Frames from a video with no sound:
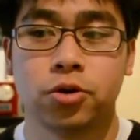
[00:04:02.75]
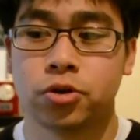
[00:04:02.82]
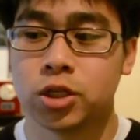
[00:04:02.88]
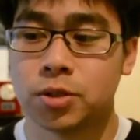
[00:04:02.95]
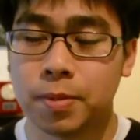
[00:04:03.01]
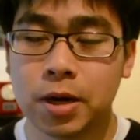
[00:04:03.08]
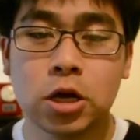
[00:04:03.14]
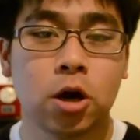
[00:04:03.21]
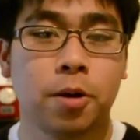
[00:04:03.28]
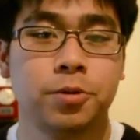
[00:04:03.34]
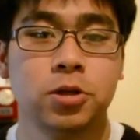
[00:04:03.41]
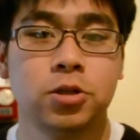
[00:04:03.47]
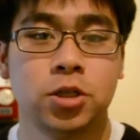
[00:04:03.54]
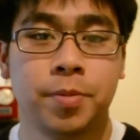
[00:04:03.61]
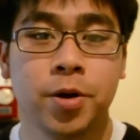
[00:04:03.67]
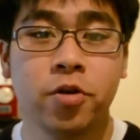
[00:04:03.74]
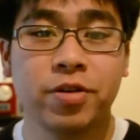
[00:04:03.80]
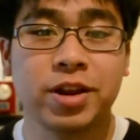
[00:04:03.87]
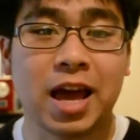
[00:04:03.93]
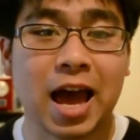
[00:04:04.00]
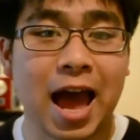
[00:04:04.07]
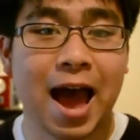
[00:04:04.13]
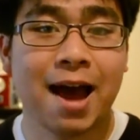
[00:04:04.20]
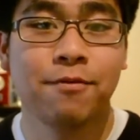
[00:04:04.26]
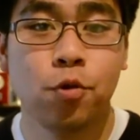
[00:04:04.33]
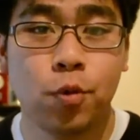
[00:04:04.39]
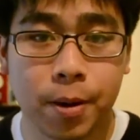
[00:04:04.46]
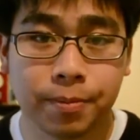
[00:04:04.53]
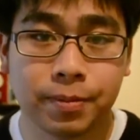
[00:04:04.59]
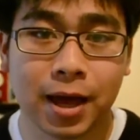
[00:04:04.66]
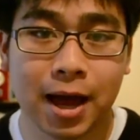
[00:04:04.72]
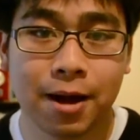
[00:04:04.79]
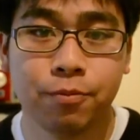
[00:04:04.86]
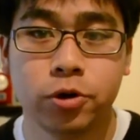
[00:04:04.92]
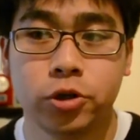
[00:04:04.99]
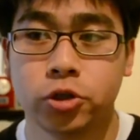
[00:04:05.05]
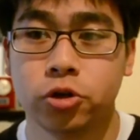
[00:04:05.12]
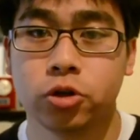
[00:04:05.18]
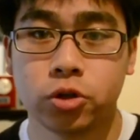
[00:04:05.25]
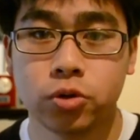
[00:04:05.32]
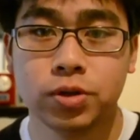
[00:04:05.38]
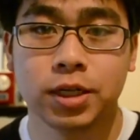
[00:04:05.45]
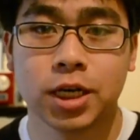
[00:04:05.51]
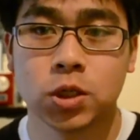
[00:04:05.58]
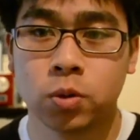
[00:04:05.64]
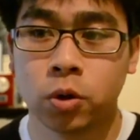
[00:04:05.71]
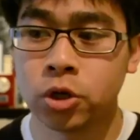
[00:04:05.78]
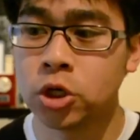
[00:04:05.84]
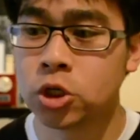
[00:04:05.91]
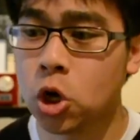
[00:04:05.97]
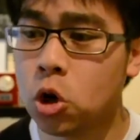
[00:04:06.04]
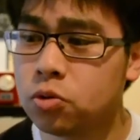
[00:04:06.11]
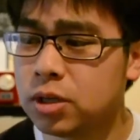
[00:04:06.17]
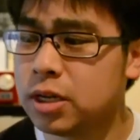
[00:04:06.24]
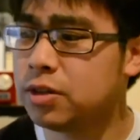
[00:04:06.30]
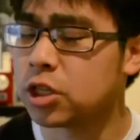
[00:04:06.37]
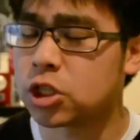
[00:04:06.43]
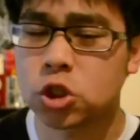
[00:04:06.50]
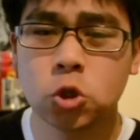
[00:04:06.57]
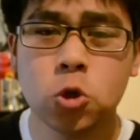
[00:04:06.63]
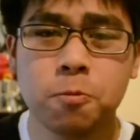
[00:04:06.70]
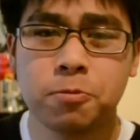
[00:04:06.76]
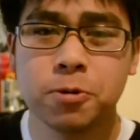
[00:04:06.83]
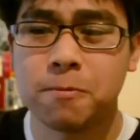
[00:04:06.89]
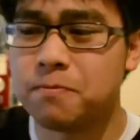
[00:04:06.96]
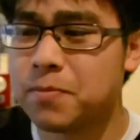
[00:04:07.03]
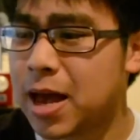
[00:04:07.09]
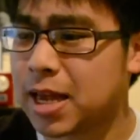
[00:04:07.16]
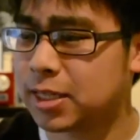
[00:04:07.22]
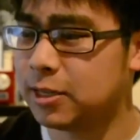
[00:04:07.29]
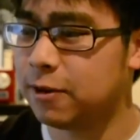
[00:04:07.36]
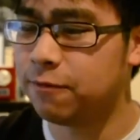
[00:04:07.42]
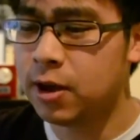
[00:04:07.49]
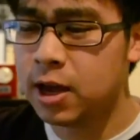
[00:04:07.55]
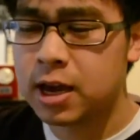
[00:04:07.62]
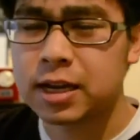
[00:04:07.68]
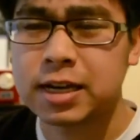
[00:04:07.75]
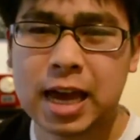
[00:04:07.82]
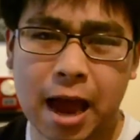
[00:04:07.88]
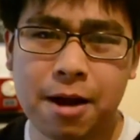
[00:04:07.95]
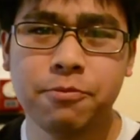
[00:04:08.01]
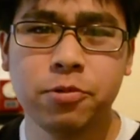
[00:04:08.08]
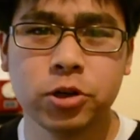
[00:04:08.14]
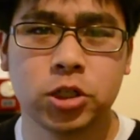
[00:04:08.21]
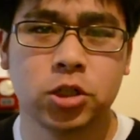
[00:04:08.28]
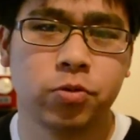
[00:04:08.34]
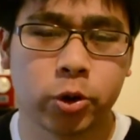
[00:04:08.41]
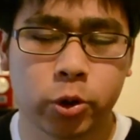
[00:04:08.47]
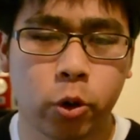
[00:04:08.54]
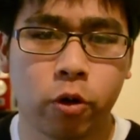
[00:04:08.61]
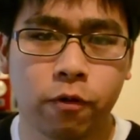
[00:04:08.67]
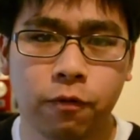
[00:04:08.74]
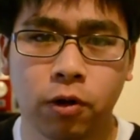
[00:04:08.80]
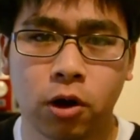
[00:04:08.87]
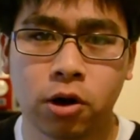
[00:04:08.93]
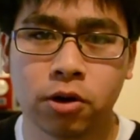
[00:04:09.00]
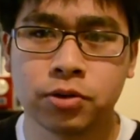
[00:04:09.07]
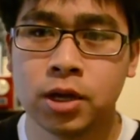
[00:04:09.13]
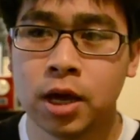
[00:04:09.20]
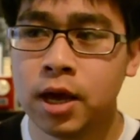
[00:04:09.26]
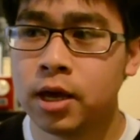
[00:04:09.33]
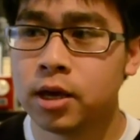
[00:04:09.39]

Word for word: So there's many options. You may already have a webcam, which you're using as well. You don't need the super massive cameras to record vlogs.